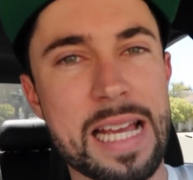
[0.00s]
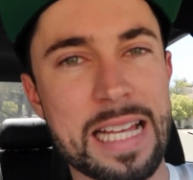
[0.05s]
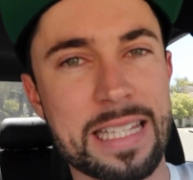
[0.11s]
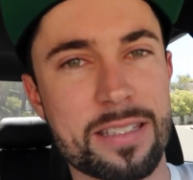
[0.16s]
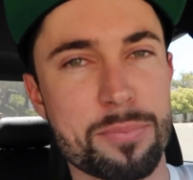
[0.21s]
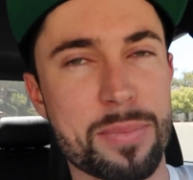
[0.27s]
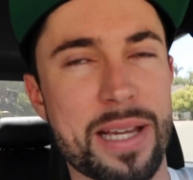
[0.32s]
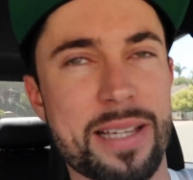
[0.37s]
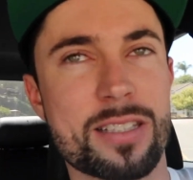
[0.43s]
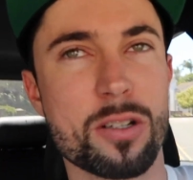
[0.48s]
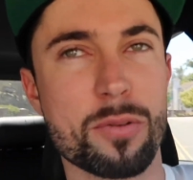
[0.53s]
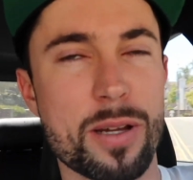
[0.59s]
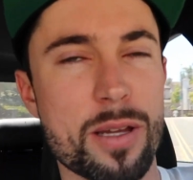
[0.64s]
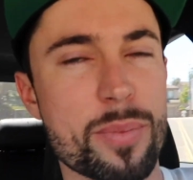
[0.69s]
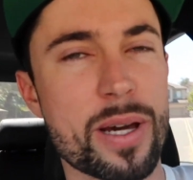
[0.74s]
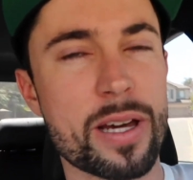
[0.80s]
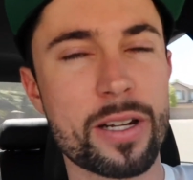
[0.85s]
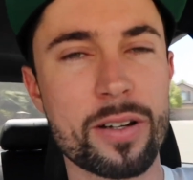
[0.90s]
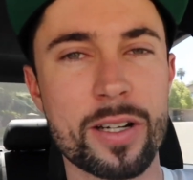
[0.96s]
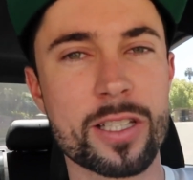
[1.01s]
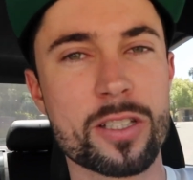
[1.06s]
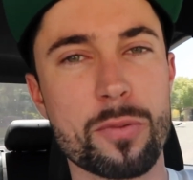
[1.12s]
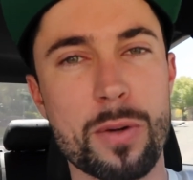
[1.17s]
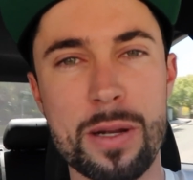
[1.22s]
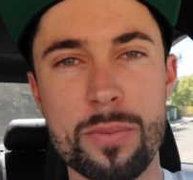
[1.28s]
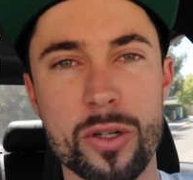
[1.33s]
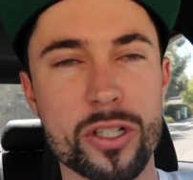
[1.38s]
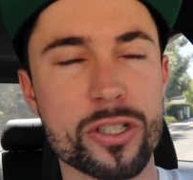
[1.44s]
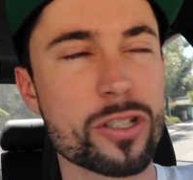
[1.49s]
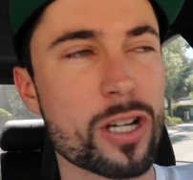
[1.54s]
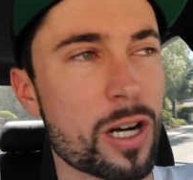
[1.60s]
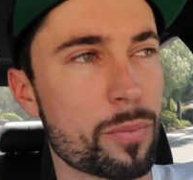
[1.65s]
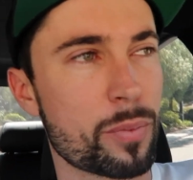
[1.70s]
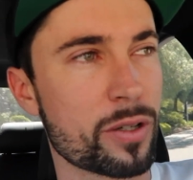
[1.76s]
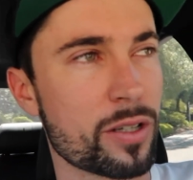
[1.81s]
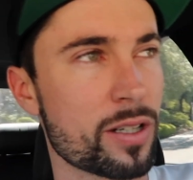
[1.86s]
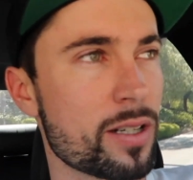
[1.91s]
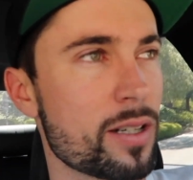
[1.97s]
it makes it way better. It's way more
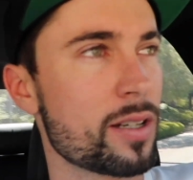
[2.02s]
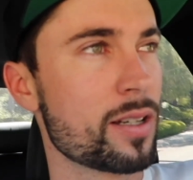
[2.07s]
sharper.